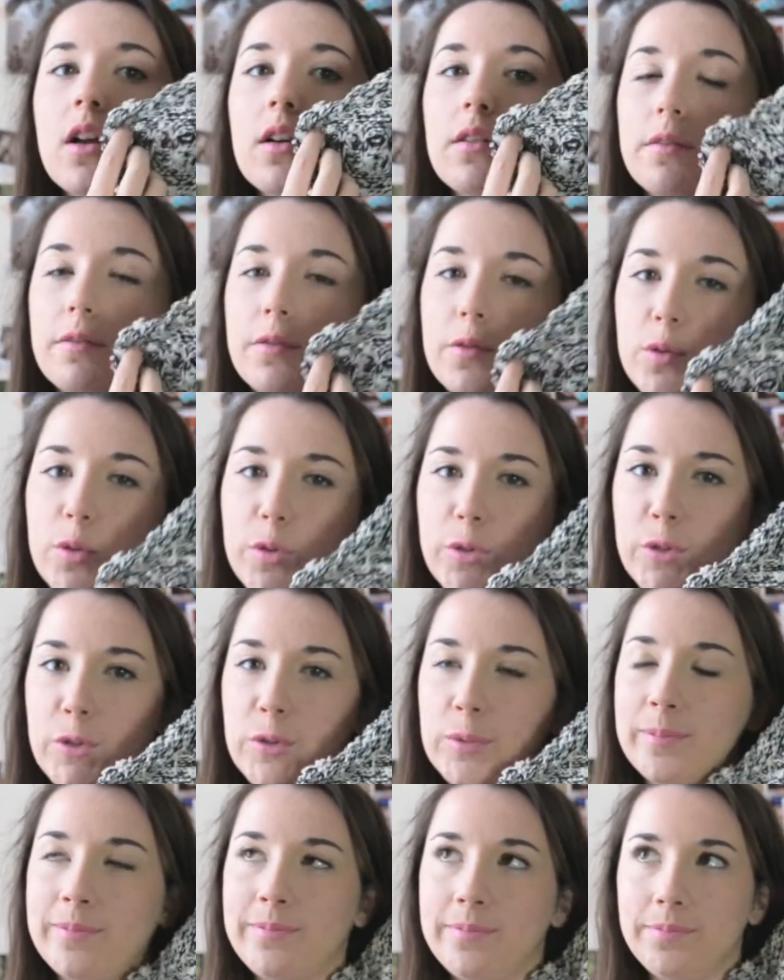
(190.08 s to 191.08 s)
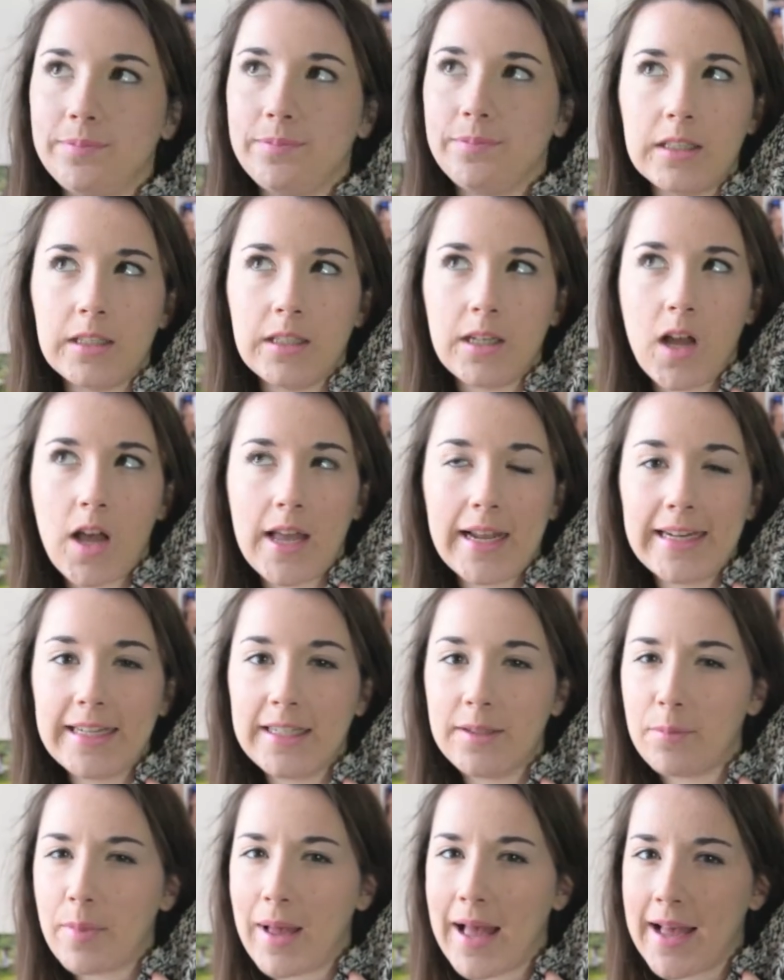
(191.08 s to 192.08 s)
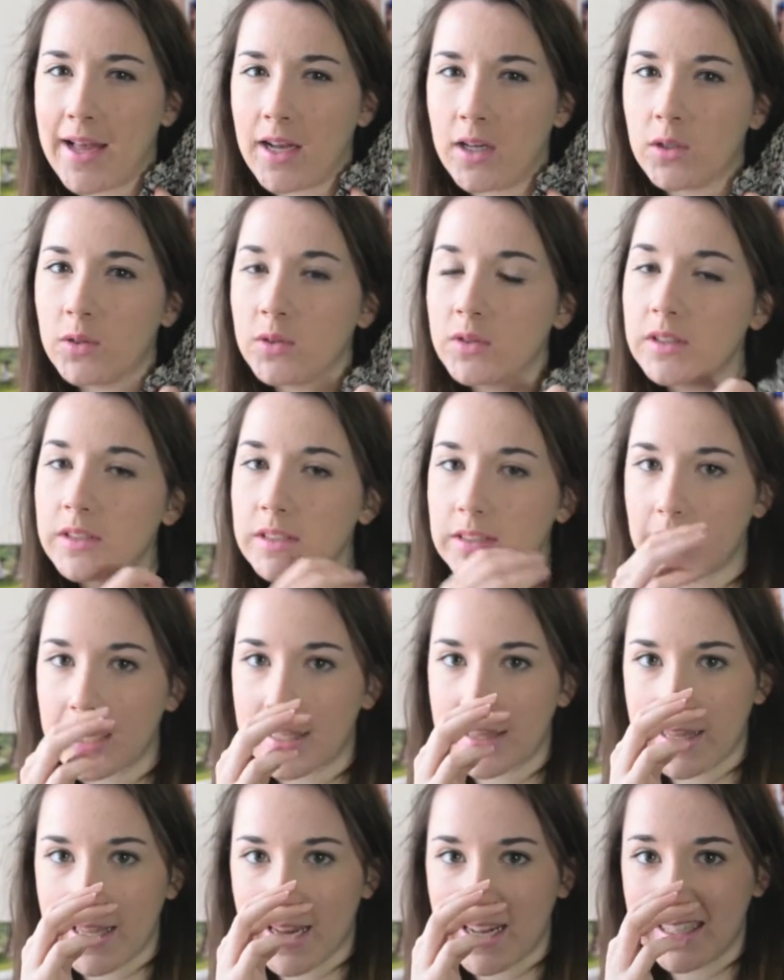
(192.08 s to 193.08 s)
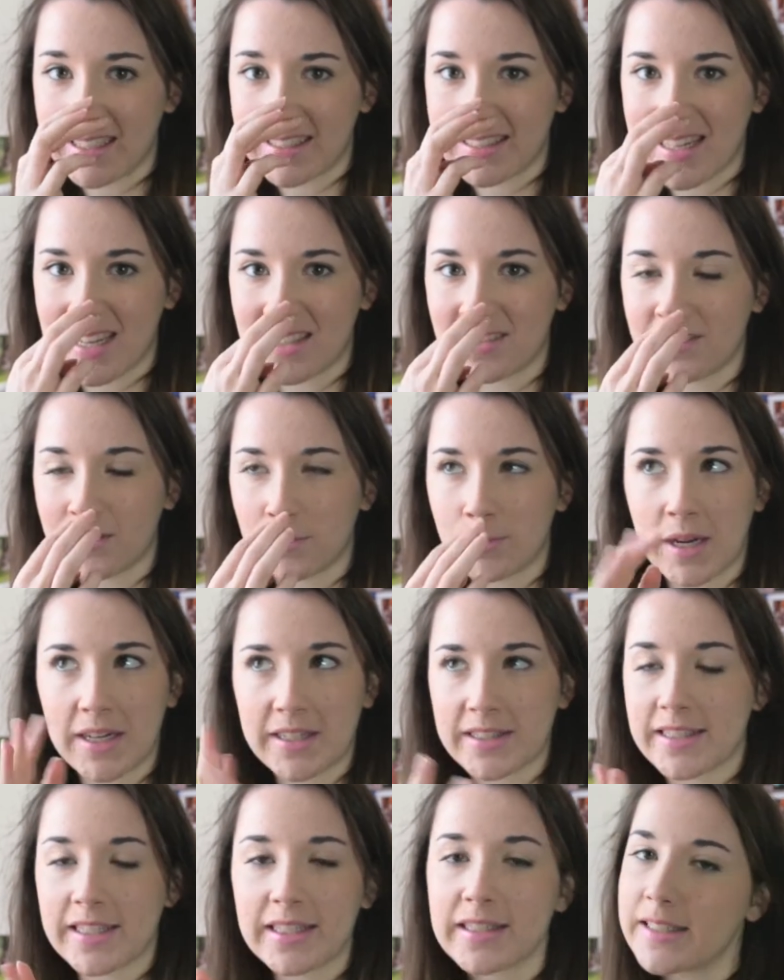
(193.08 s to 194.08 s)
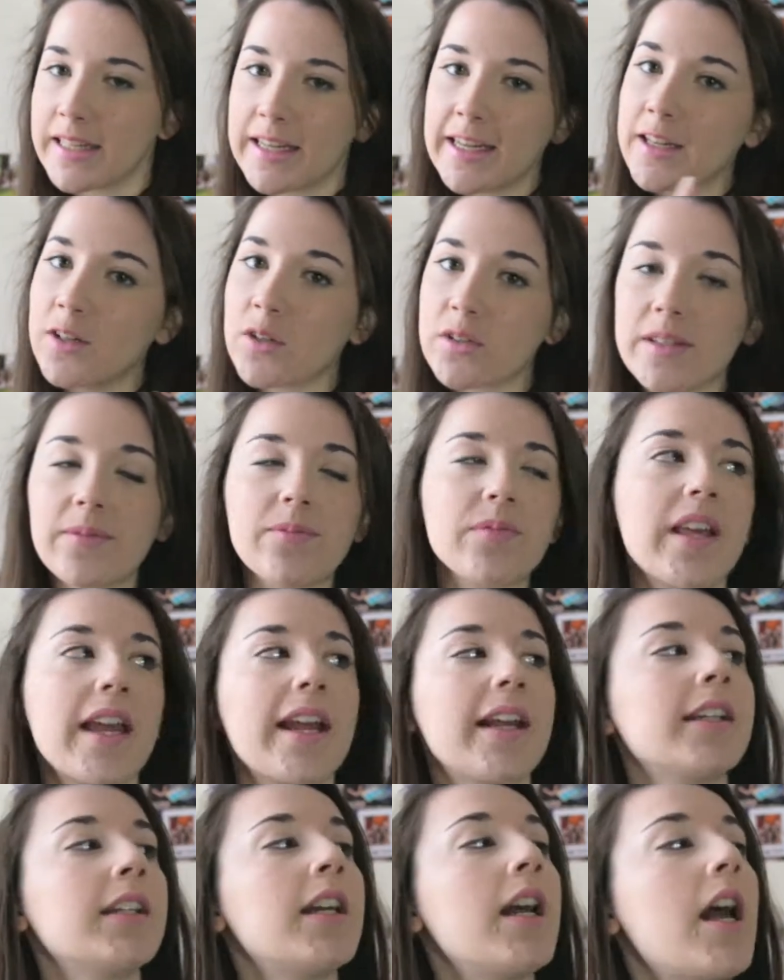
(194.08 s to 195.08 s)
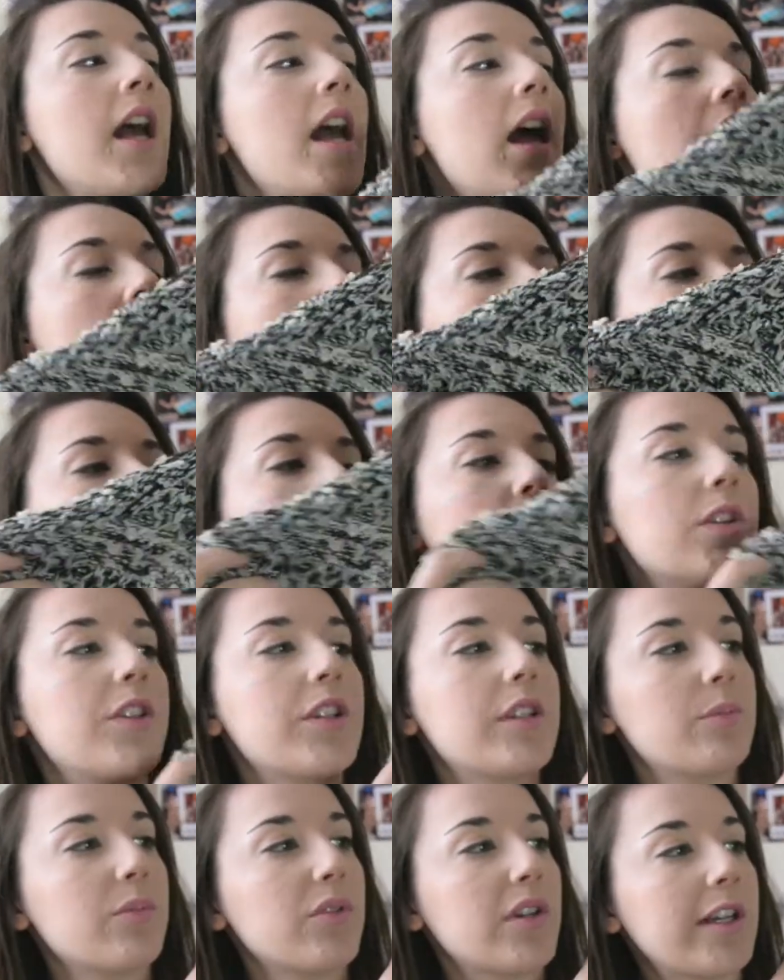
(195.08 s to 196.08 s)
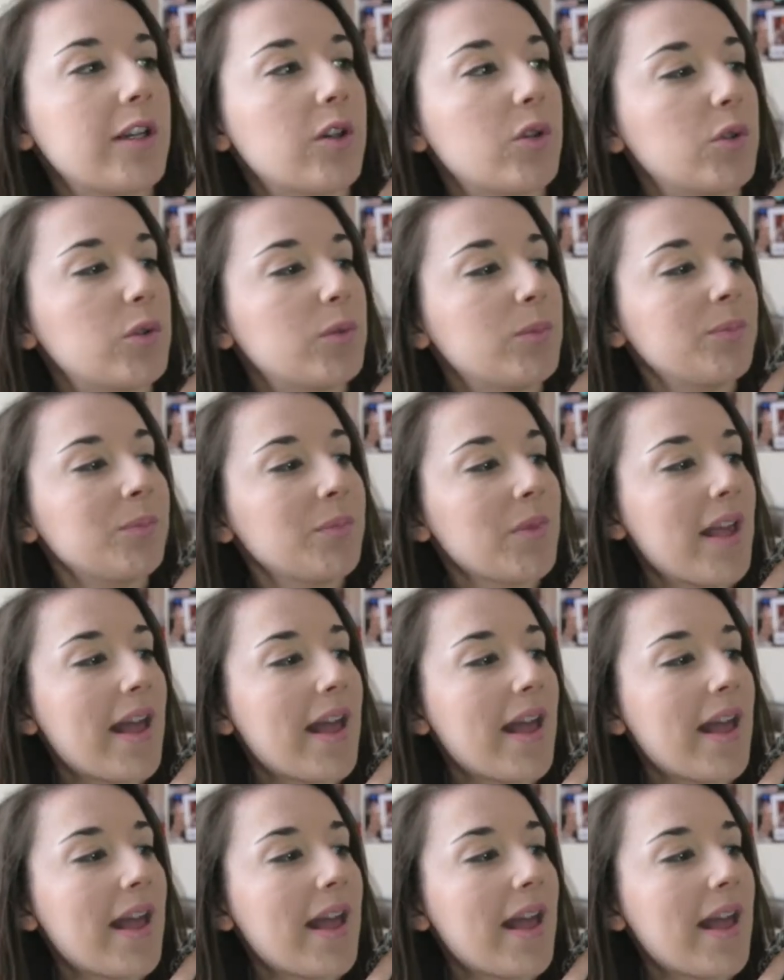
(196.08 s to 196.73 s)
for £9, I think, down from like 16 or something, which is pretty cool.